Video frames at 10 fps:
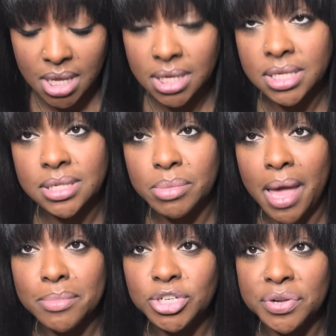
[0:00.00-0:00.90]
there's some
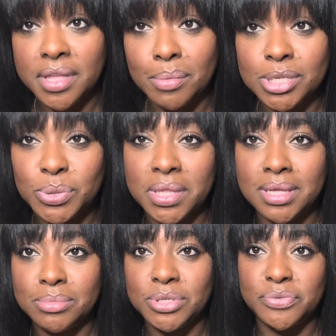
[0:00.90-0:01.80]
chemistry there between
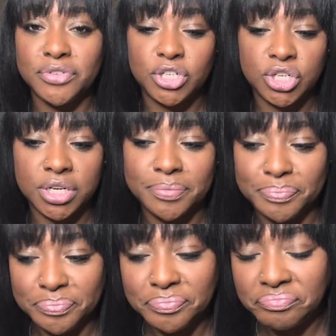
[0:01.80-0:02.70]
them two for sure.
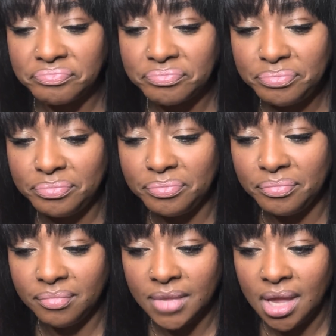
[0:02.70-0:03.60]

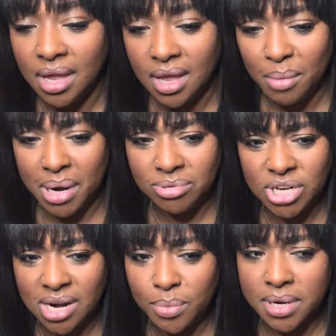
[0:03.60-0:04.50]
But I'm
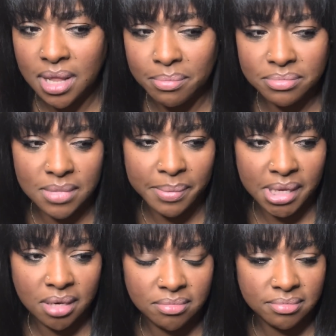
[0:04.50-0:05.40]
trying
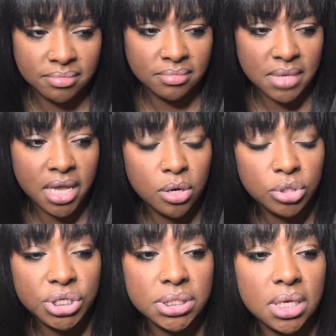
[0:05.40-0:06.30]
to, I know
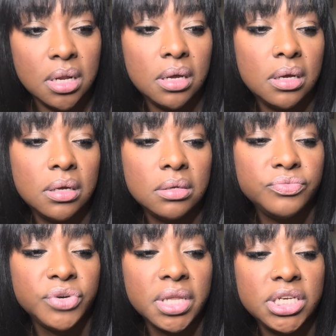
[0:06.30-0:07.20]
she's in a
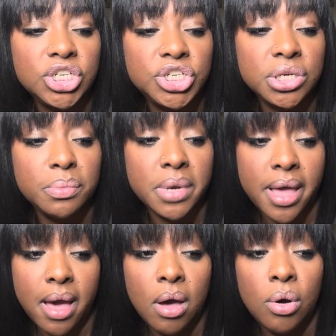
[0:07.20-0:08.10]
relationship
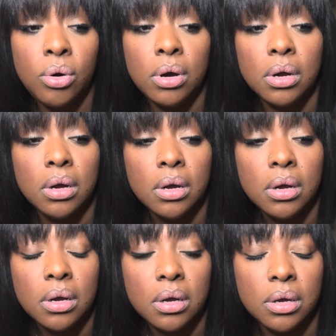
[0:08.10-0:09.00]
now.
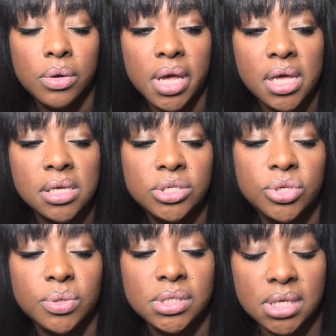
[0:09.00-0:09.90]
Okay,
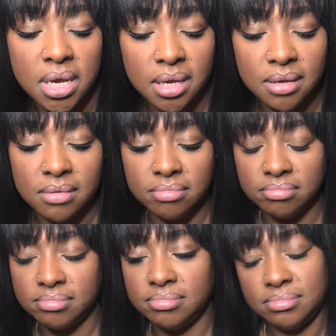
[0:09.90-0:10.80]
so it's like,
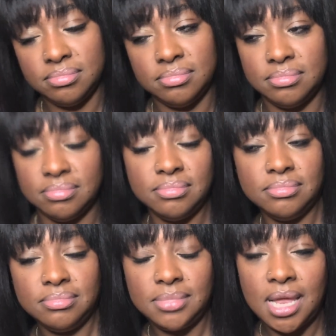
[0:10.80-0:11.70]
I
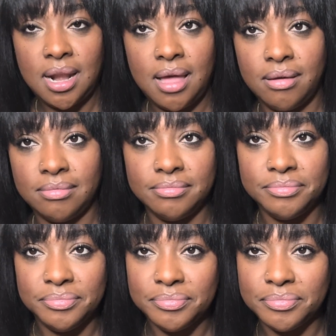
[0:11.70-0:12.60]
don't know.
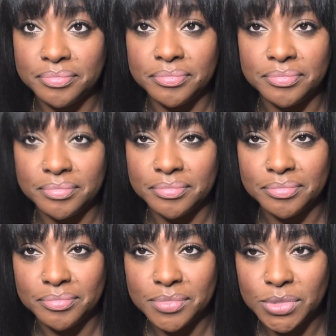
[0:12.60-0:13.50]

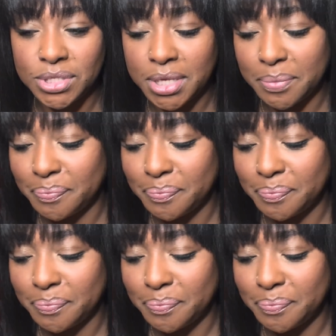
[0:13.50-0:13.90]
Let's see.